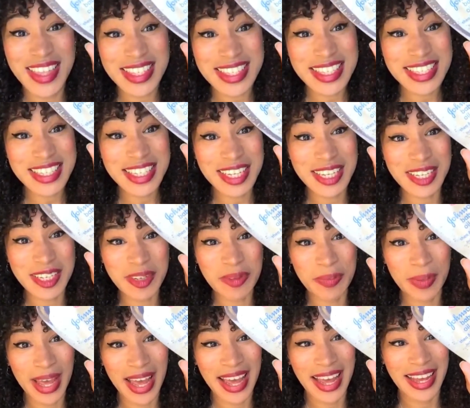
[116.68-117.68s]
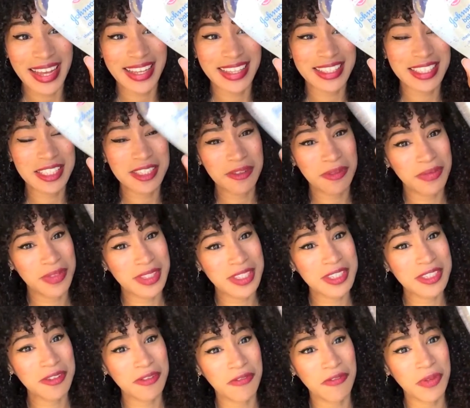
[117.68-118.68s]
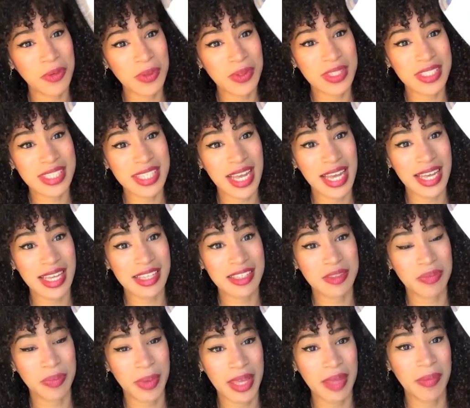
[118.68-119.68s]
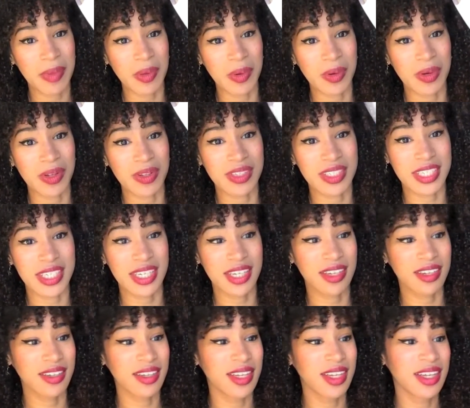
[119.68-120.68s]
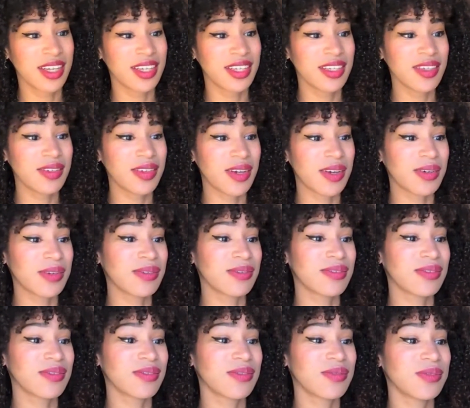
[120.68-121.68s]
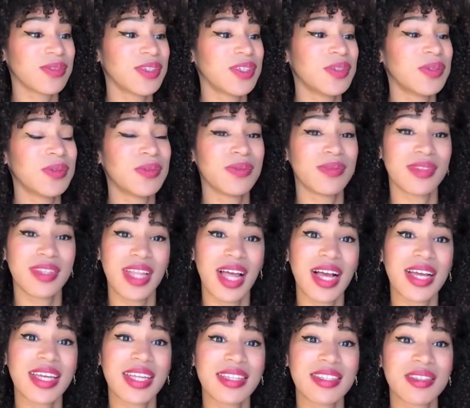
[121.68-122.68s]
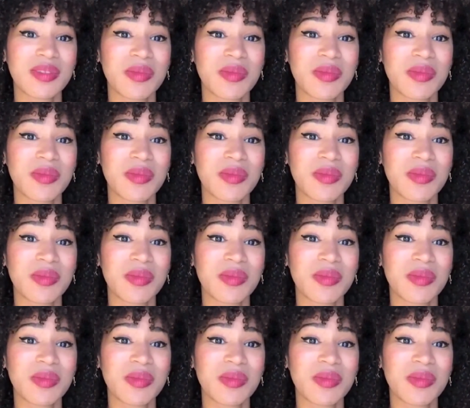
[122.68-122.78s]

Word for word: this is a good bag. It's still, this is a full-size baby oil gel. You know, when you lock in